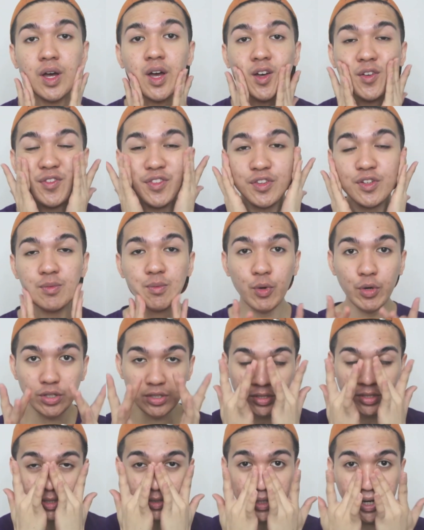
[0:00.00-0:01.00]
after
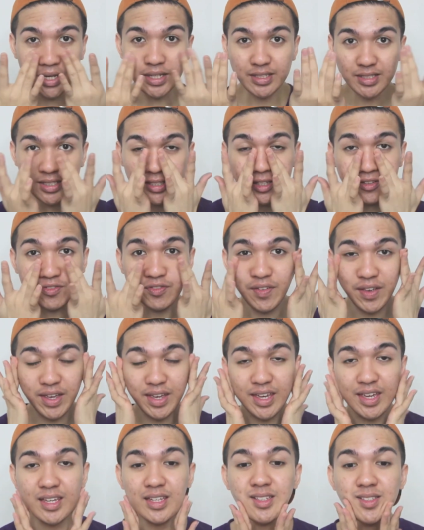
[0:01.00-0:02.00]
moisturizing the
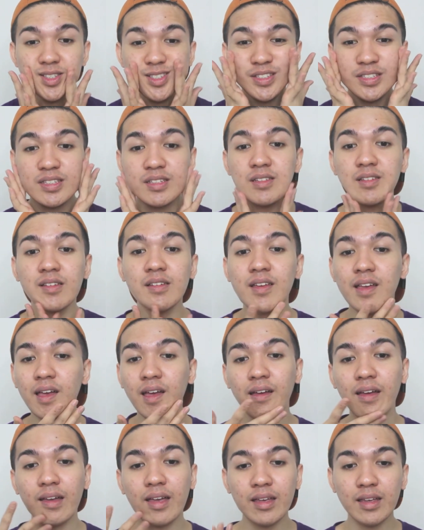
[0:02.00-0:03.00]
face,
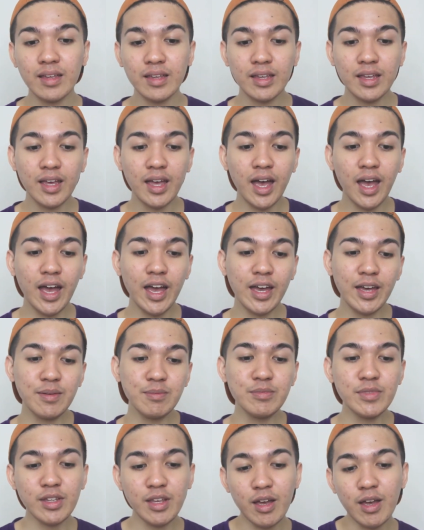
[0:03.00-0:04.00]

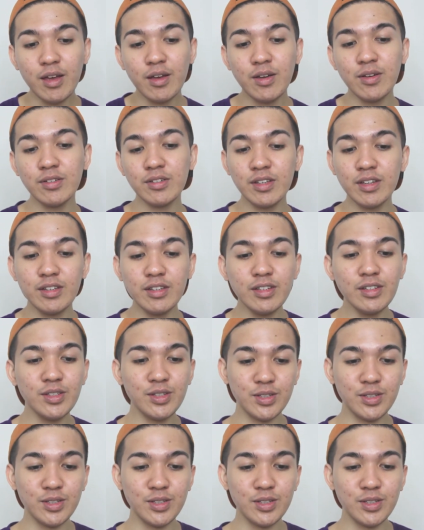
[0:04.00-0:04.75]
I'm now gonna